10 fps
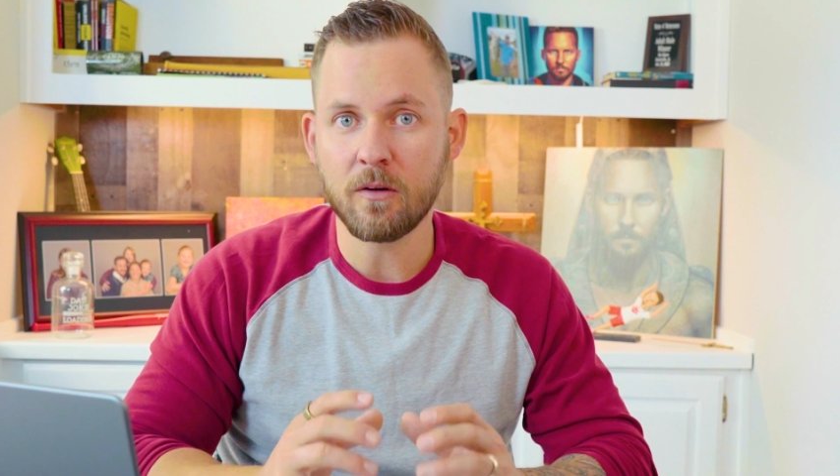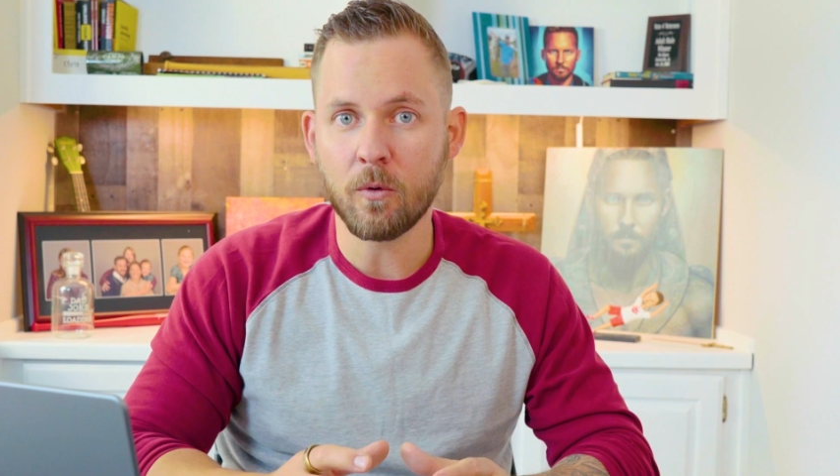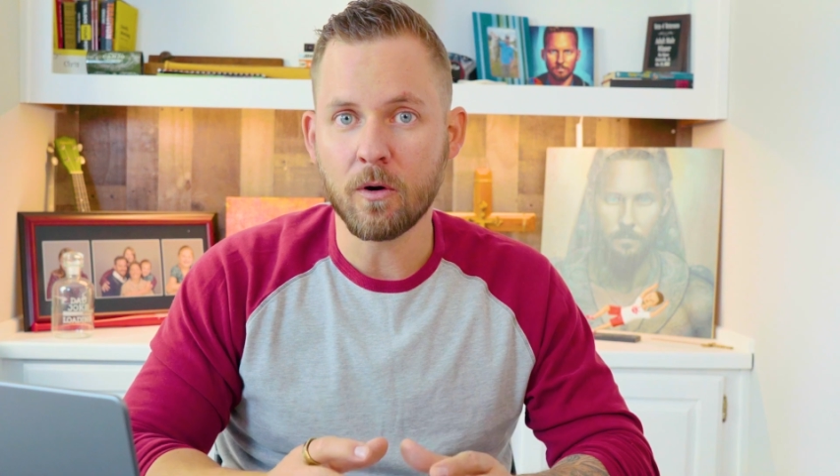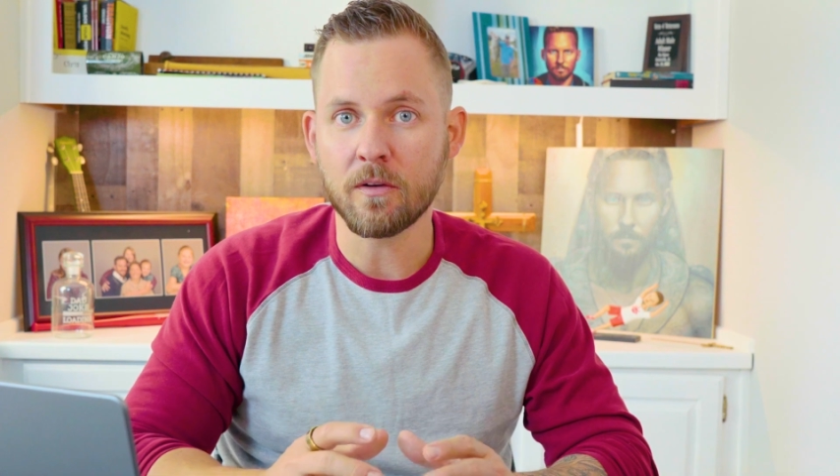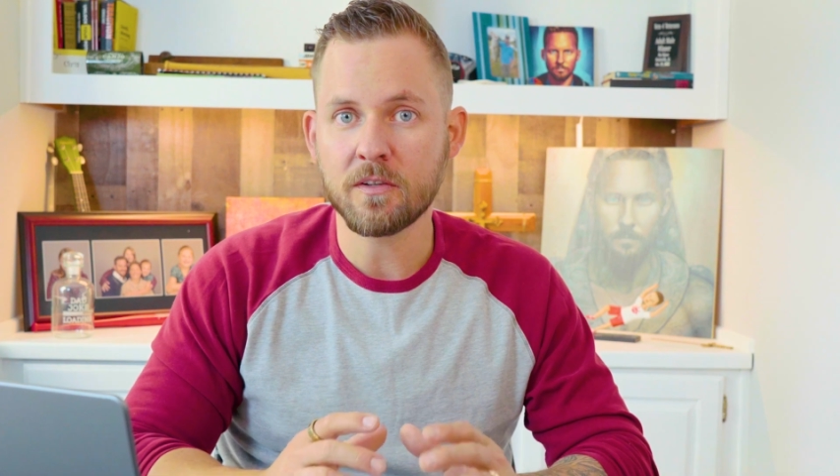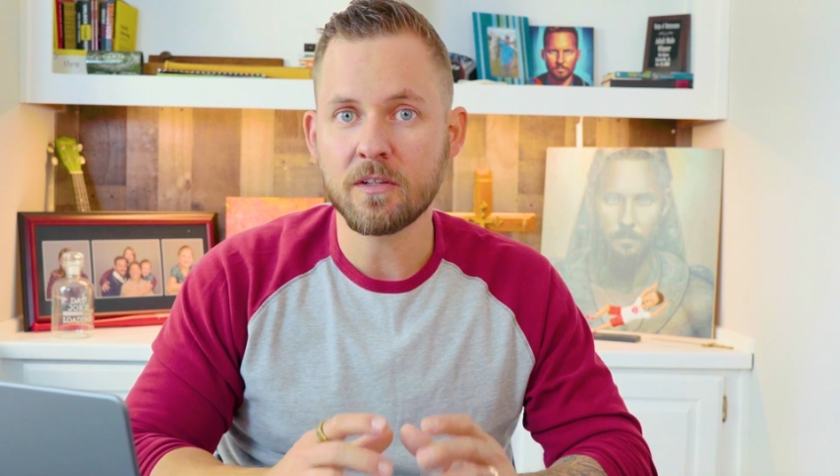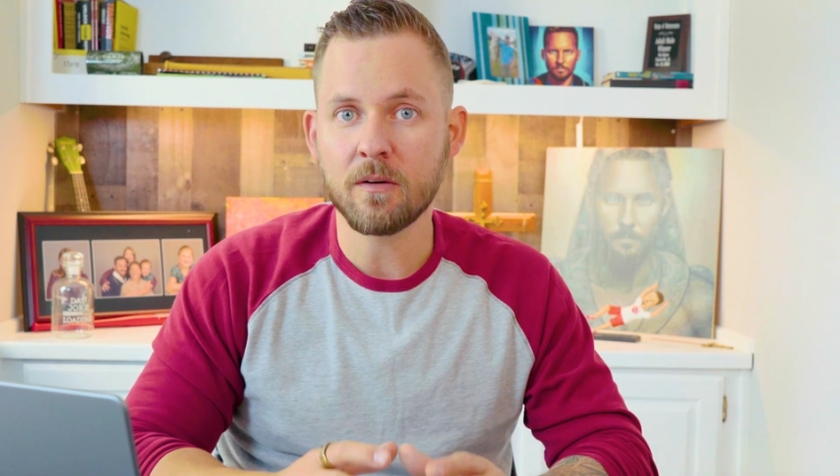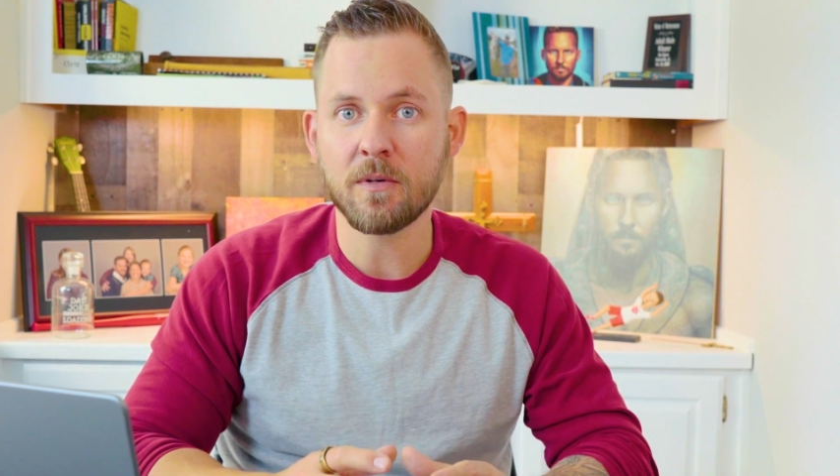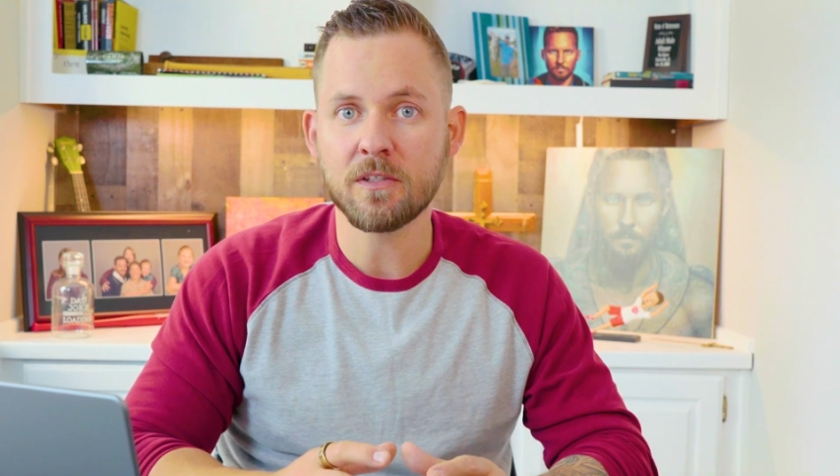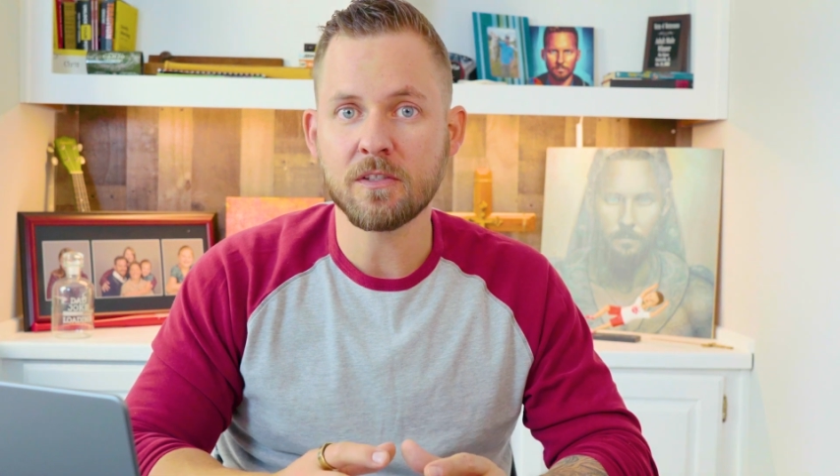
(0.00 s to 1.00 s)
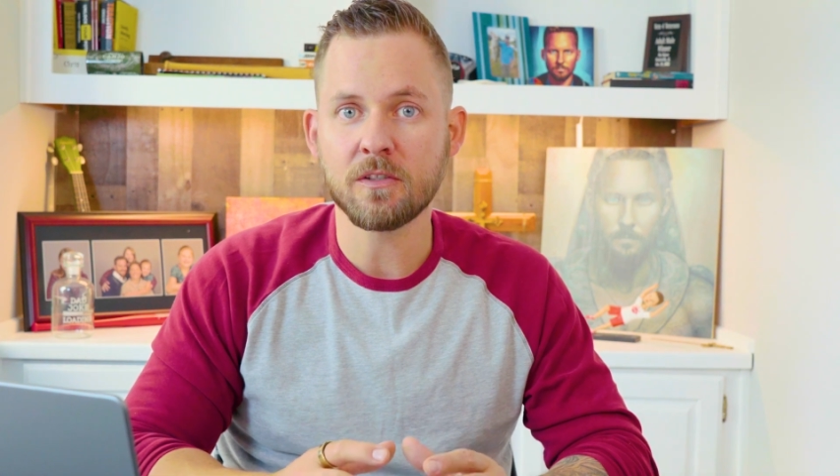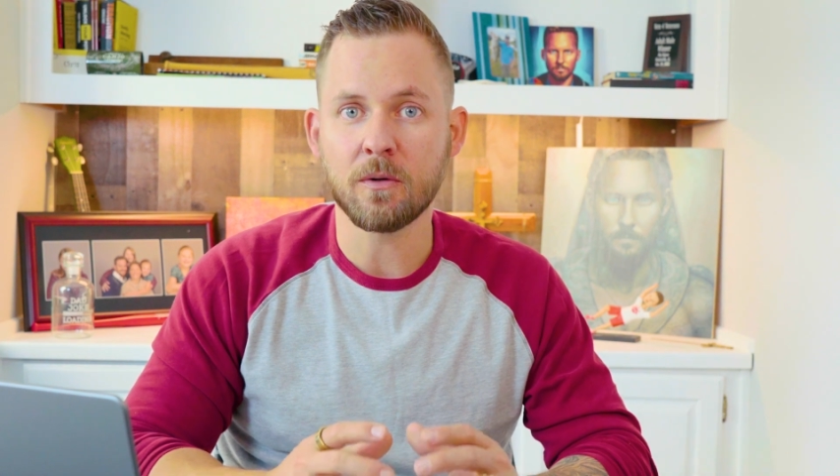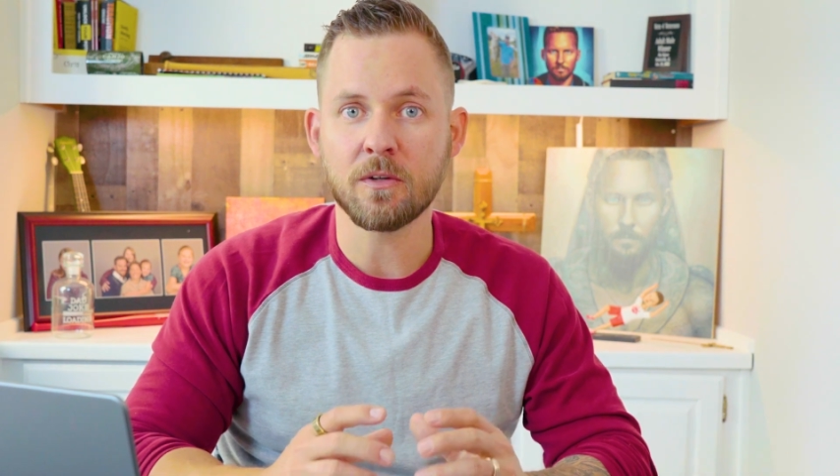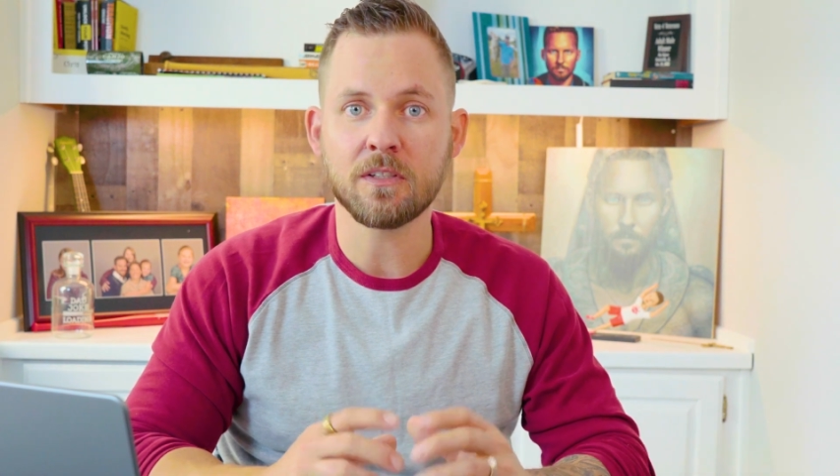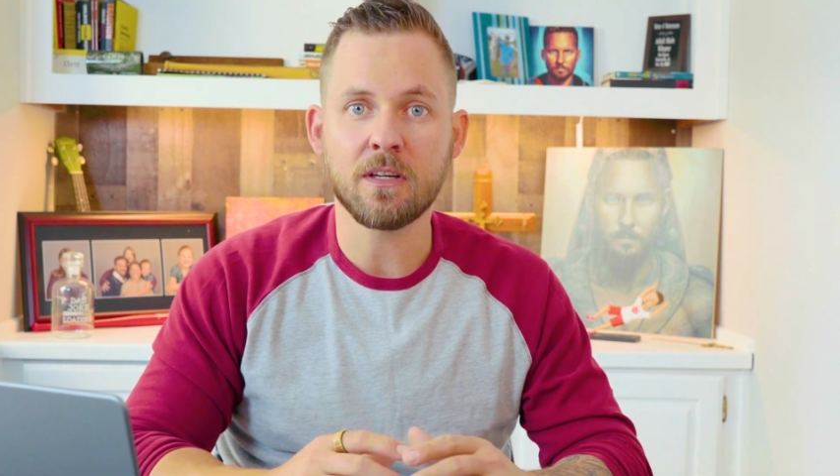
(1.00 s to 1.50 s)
worth some business owners